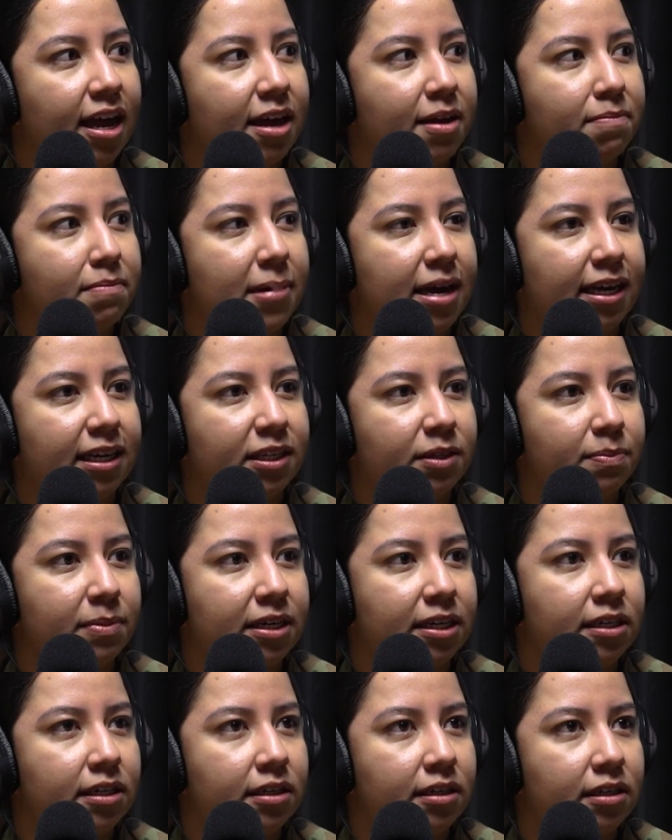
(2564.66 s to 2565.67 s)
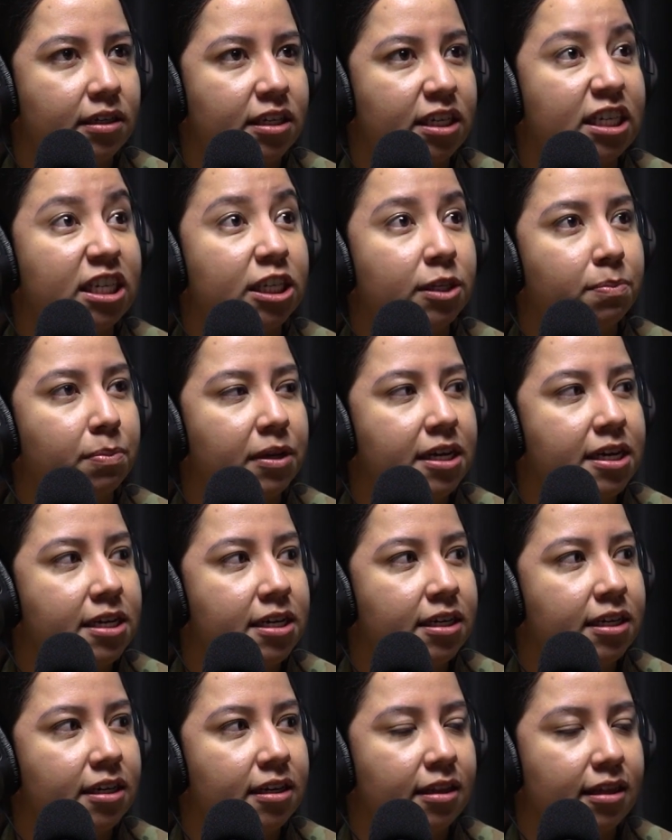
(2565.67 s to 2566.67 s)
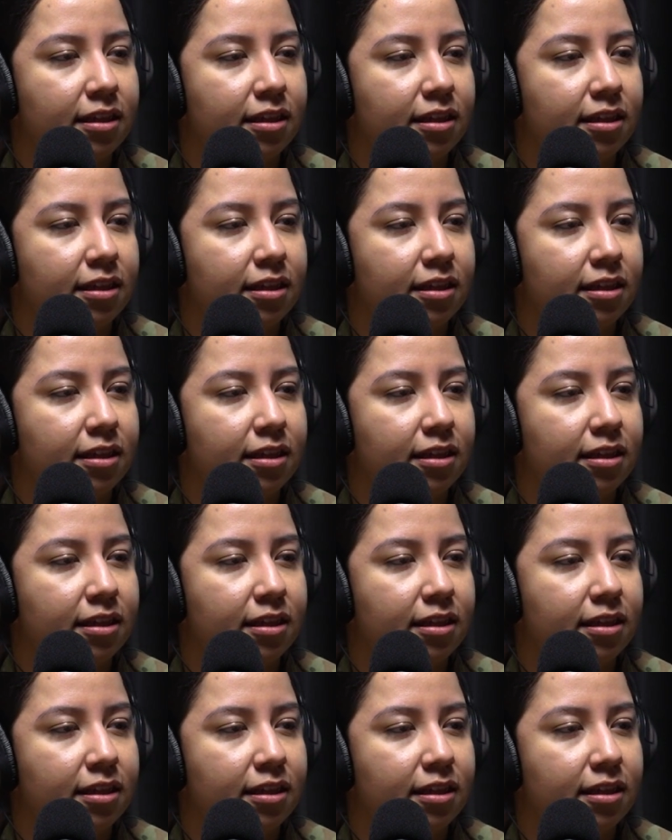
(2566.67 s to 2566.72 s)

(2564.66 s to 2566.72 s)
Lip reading: It makes me disciplined